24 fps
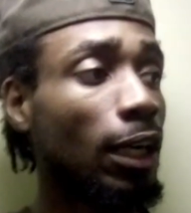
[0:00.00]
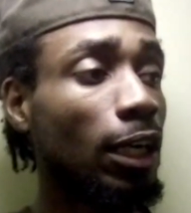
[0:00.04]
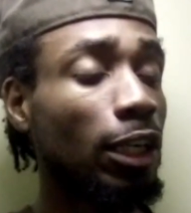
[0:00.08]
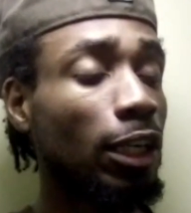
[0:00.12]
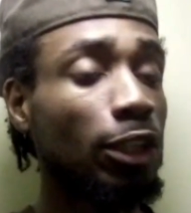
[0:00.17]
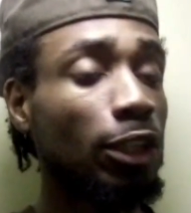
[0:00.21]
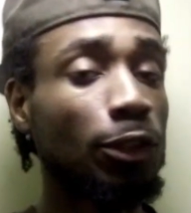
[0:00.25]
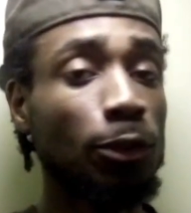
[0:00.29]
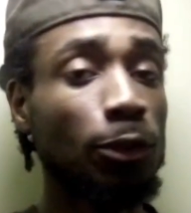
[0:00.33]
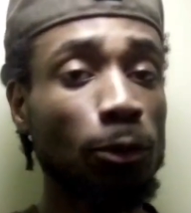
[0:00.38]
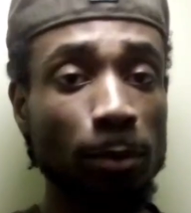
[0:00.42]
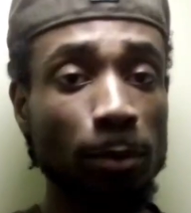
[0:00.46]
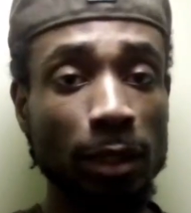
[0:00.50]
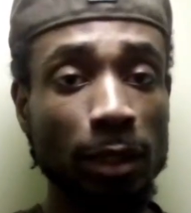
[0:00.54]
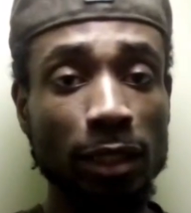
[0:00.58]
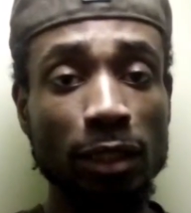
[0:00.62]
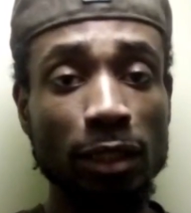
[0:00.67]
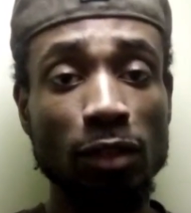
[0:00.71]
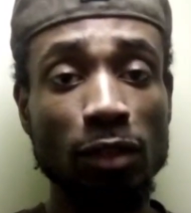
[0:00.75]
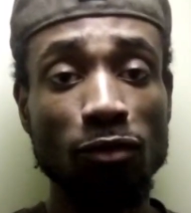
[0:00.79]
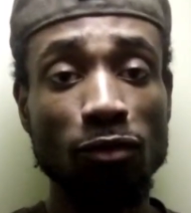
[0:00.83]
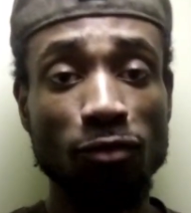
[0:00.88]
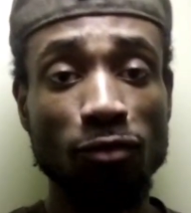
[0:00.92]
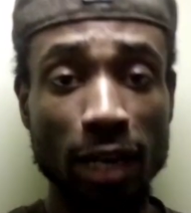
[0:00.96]

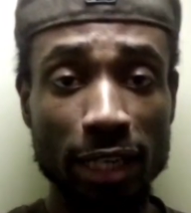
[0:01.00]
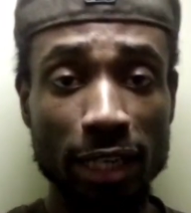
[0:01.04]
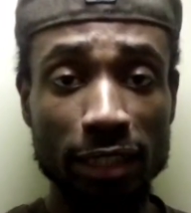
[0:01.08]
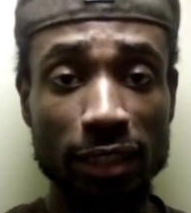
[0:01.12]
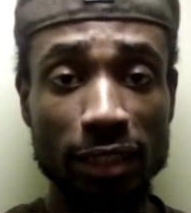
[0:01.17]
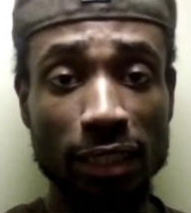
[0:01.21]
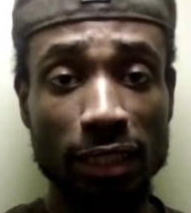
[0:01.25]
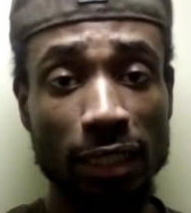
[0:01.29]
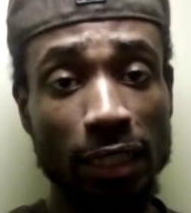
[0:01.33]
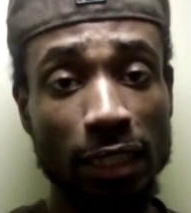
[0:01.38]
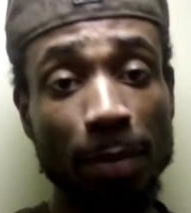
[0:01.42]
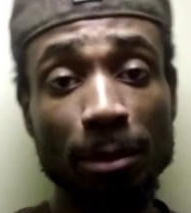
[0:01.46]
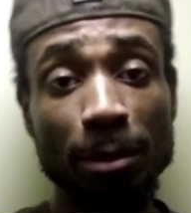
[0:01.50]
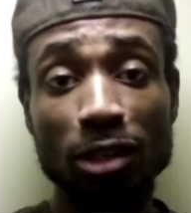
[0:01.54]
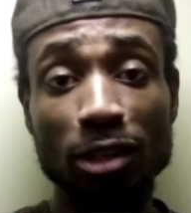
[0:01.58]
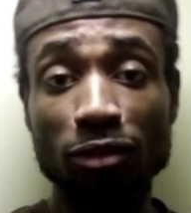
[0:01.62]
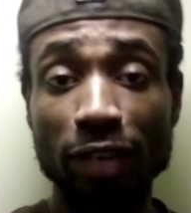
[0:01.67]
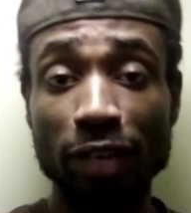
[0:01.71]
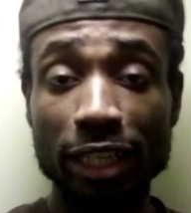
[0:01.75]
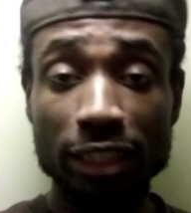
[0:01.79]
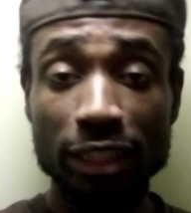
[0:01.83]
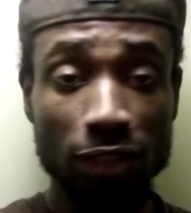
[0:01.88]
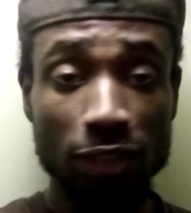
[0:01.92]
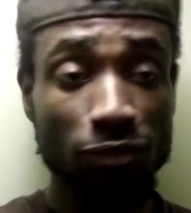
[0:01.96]
human rights and
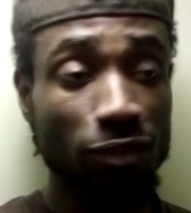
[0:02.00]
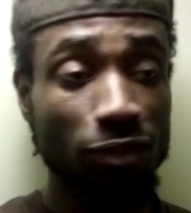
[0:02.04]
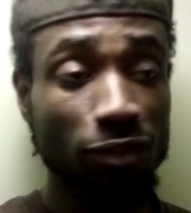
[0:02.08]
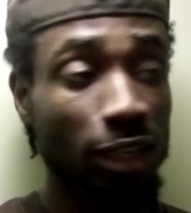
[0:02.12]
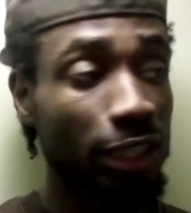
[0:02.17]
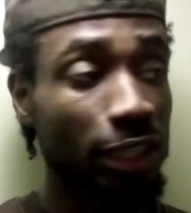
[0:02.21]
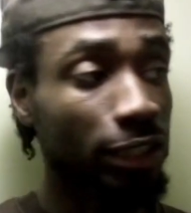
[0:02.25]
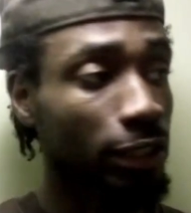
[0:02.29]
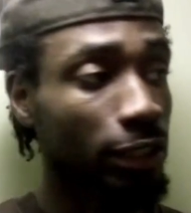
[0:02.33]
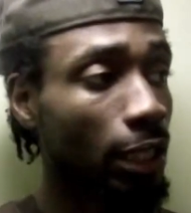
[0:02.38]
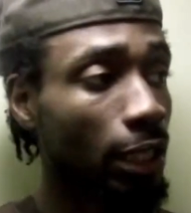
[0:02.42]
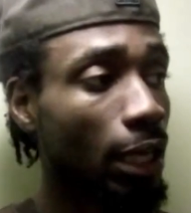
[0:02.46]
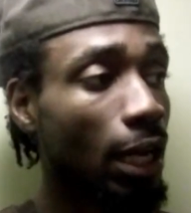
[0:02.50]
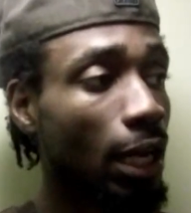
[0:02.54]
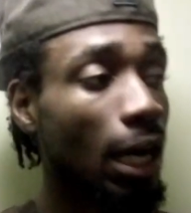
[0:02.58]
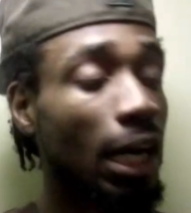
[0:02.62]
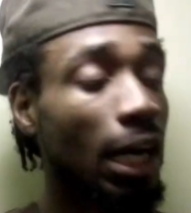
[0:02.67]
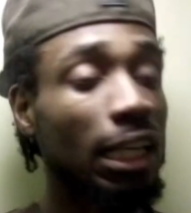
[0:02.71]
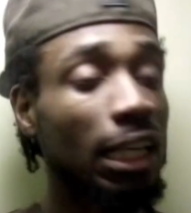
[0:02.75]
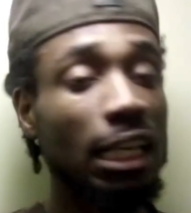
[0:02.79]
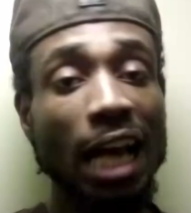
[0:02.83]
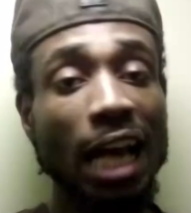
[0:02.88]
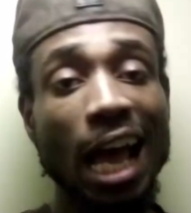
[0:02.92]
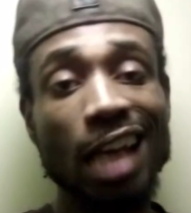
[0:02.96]
immigration rights
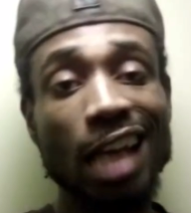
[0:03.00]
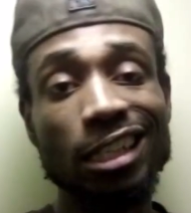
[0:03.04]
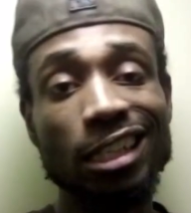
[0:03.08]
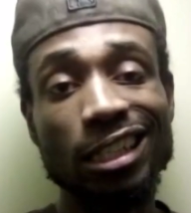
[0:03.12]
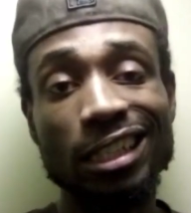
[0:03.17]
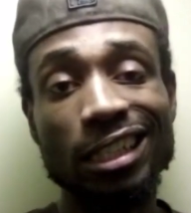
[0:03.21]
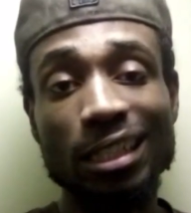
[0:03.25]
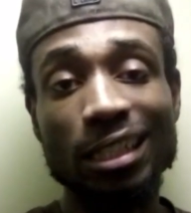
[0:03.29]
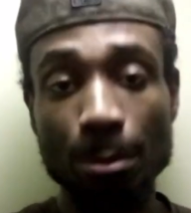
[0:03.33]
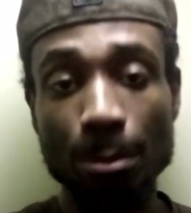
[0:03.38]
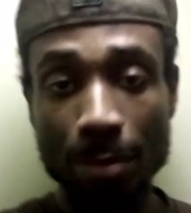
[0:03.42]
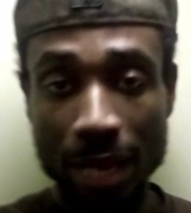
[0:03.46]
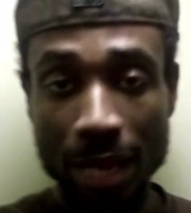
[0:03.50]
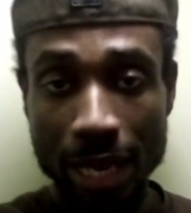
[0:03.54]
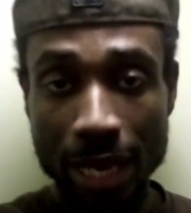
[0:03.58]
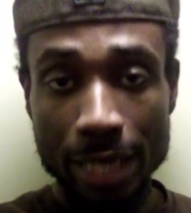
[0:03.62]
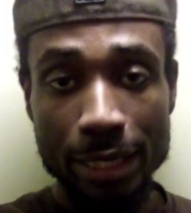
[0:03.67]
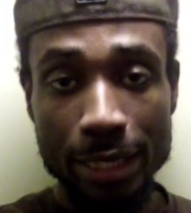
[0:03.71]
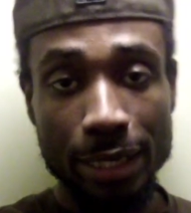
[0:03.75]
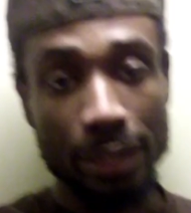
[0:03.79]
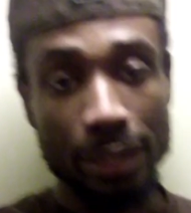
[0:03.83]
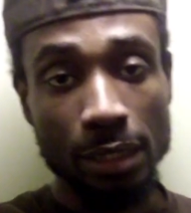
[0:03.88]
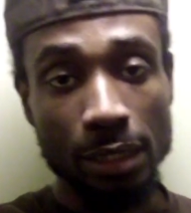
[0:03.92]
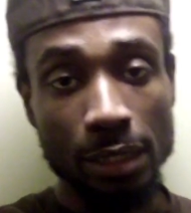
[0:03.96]
that are actually
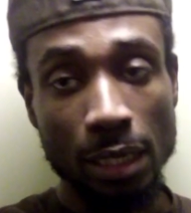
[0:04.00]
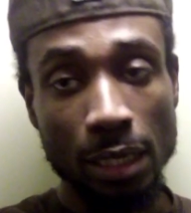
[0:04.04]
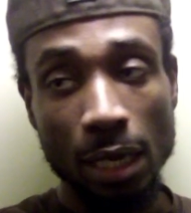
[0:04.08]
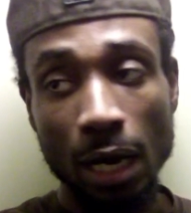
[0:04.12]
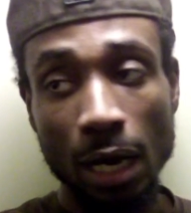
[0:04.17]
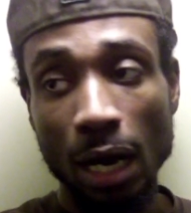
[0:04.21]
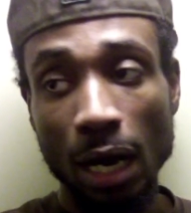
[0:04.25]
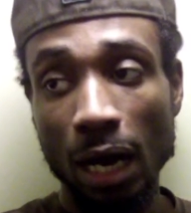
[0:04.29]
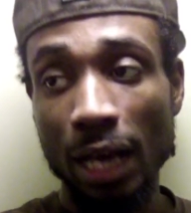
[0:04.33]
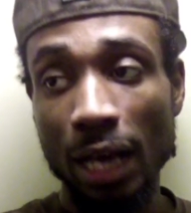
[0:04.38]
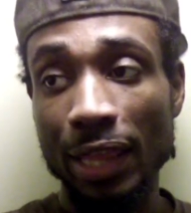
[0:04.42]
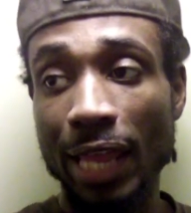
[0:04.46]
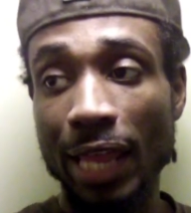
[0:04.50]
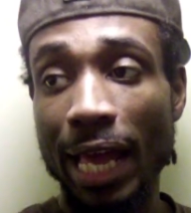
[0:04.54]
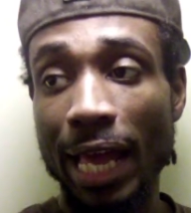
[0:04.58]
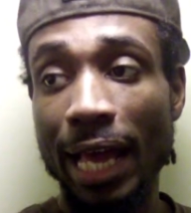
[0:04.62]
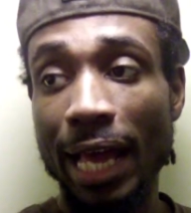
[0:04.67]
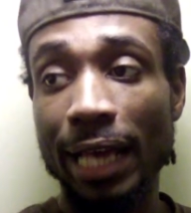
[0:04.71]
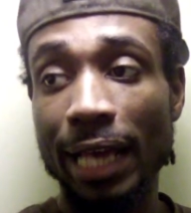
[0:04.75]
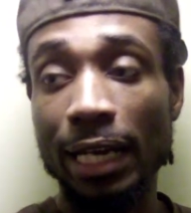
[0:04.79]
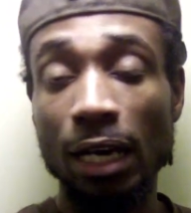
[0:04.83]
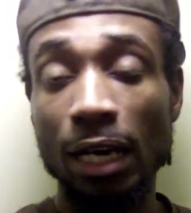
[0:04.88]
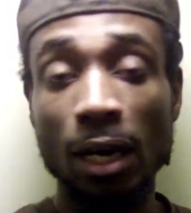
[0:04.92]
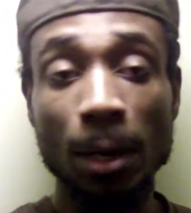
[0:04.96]
demanding
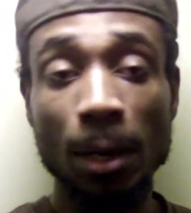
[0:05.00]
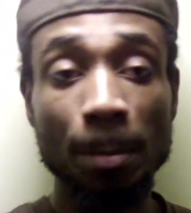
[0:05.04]
that